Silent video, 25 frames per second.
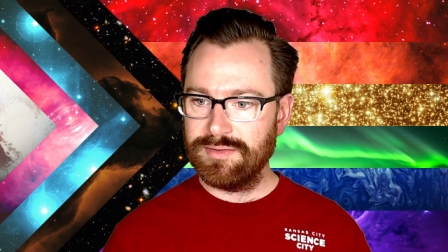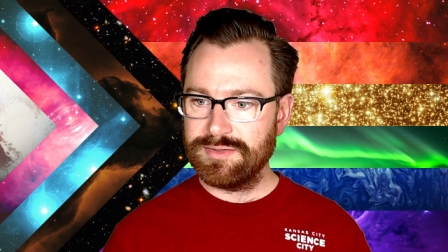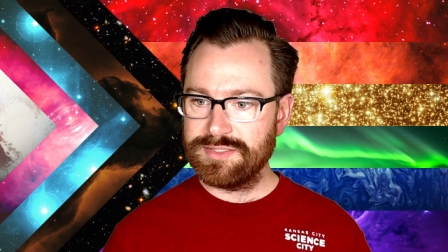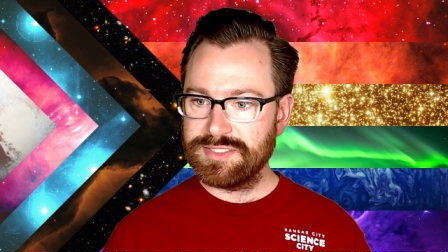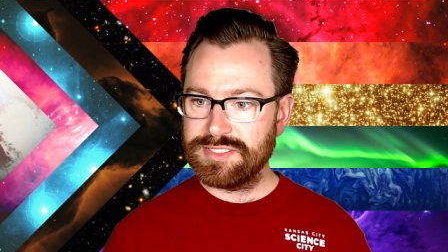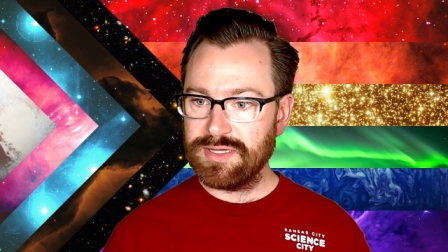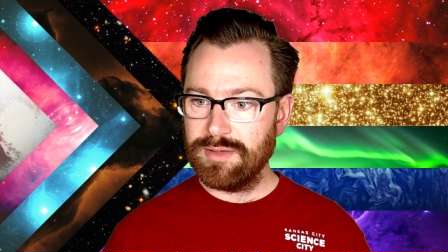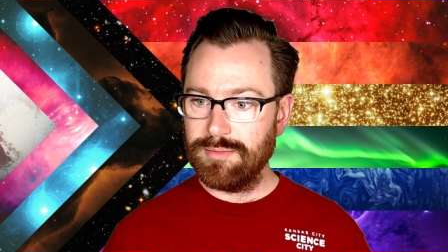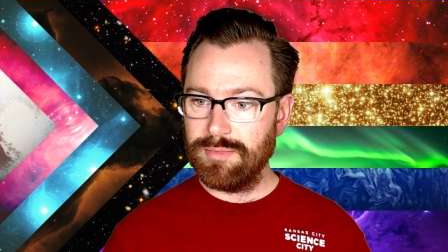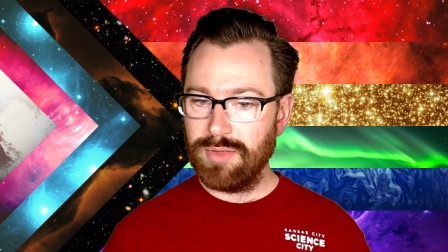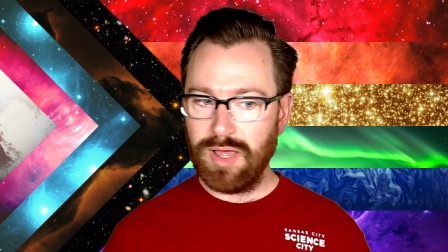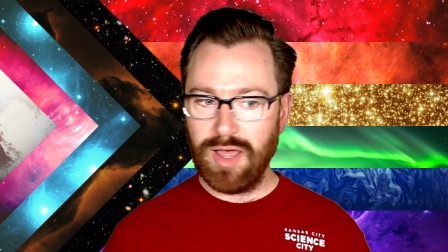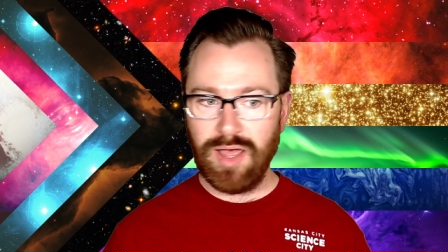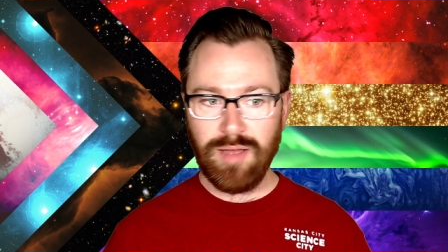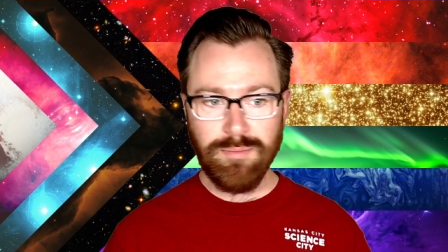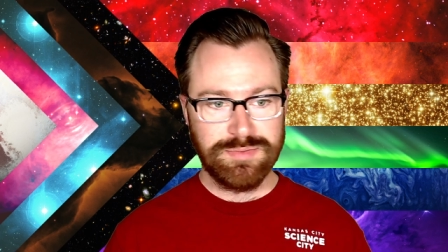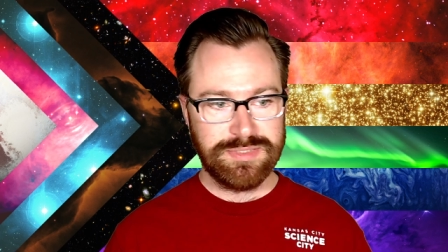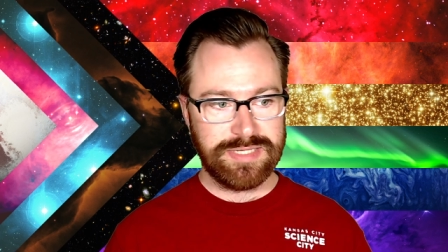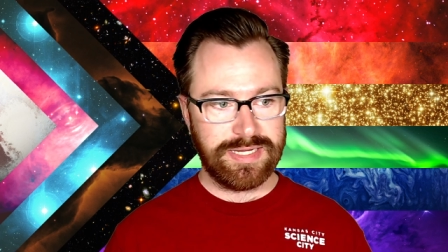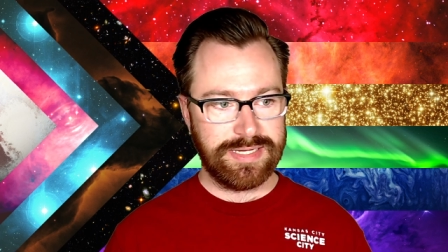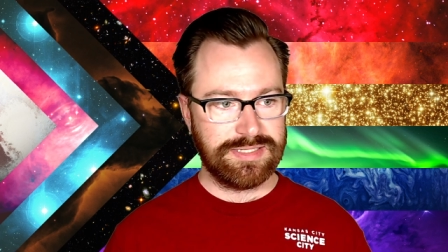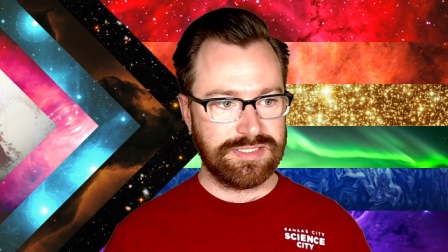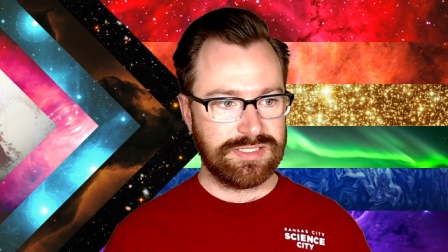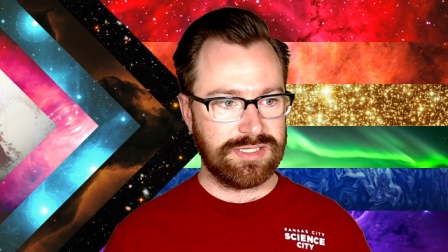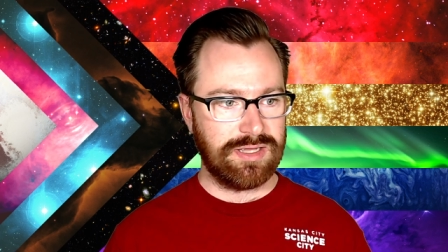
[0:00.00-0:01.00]
some
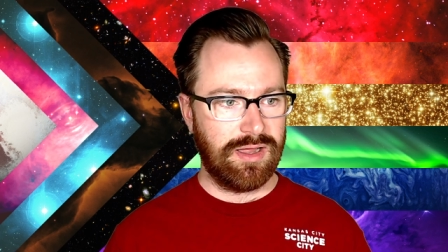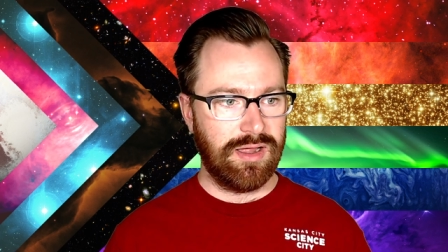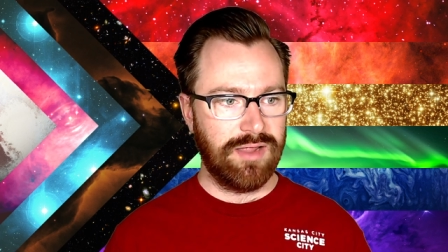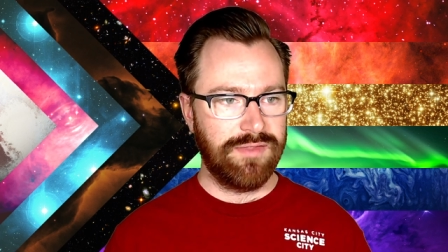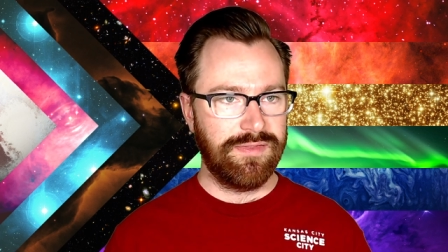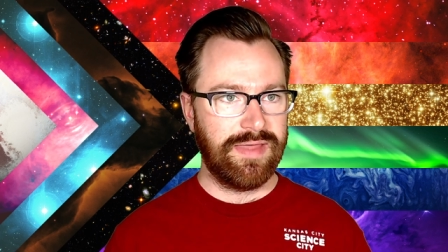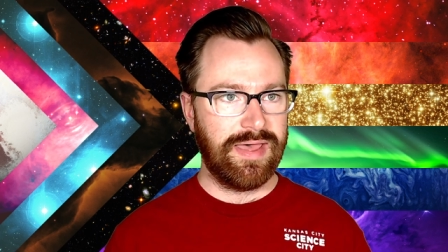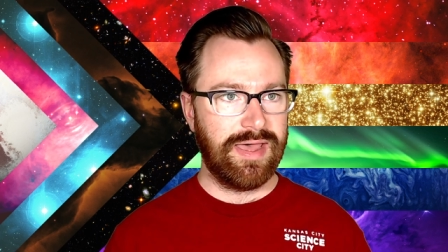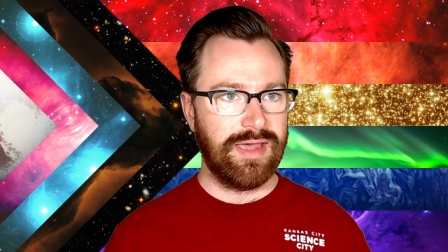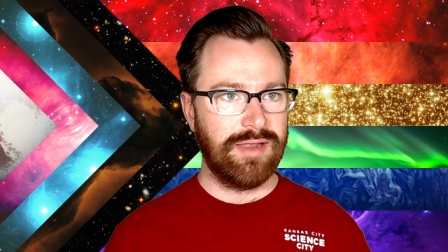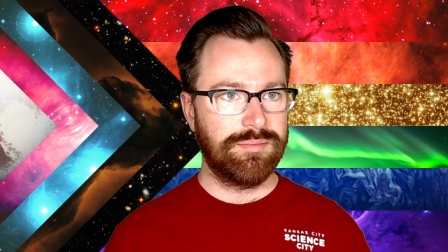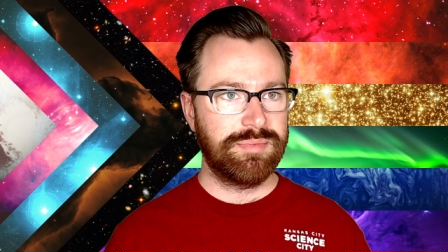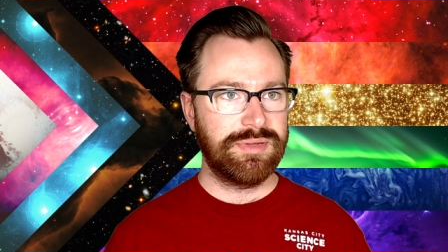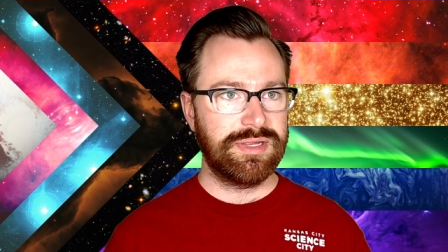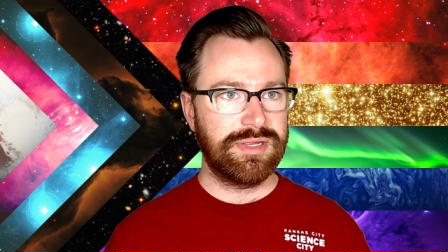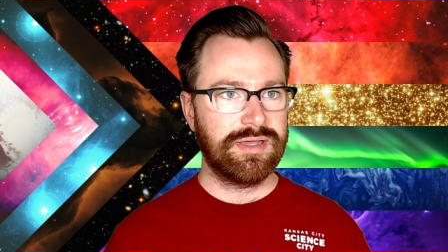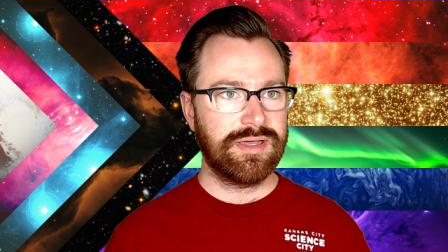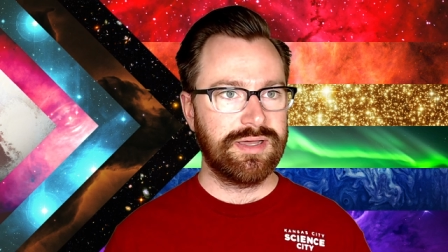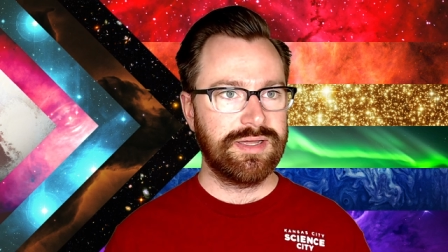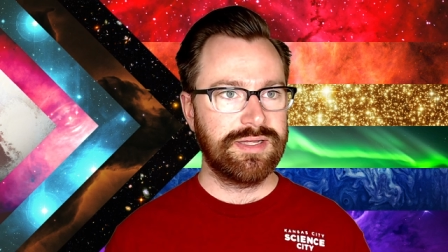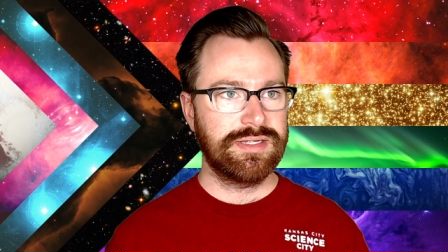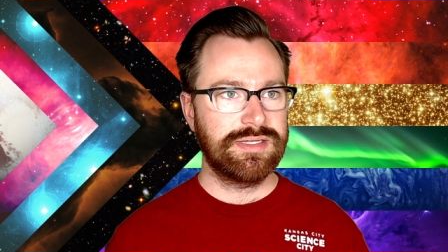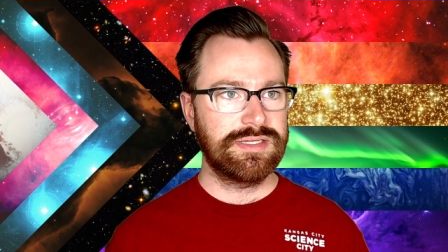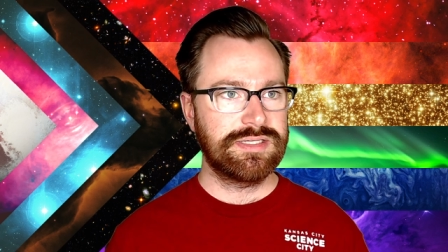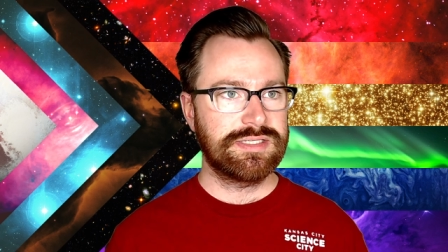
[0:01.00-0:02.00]
updates on that
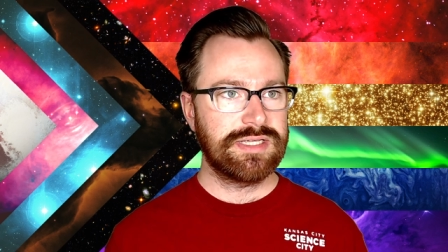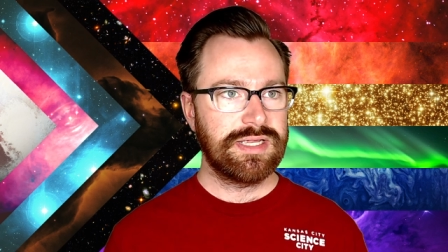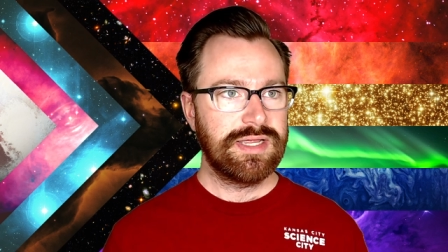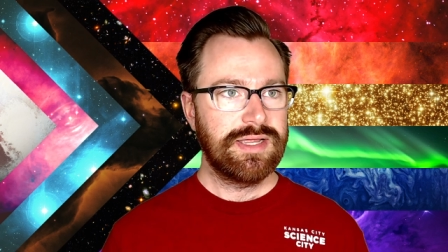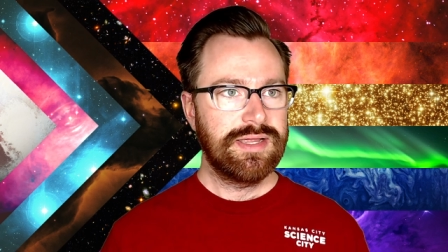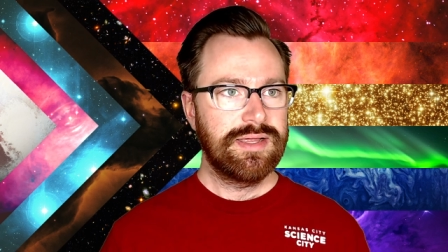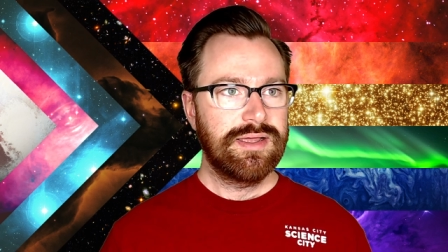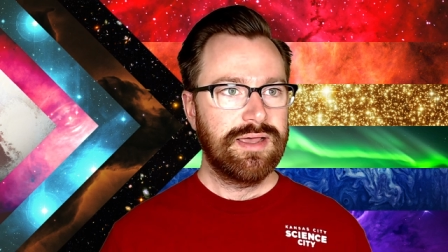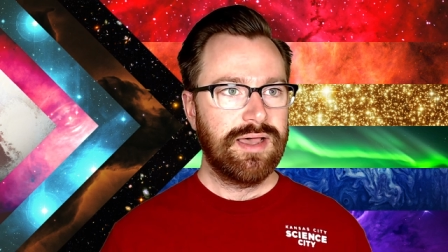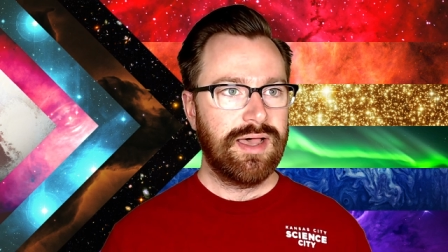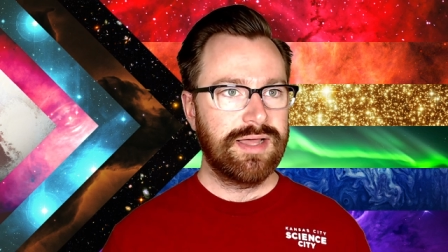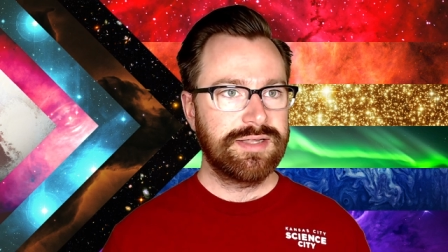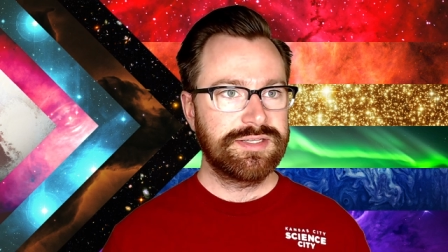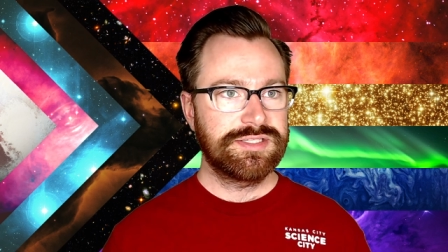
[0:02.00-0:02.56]
because uh,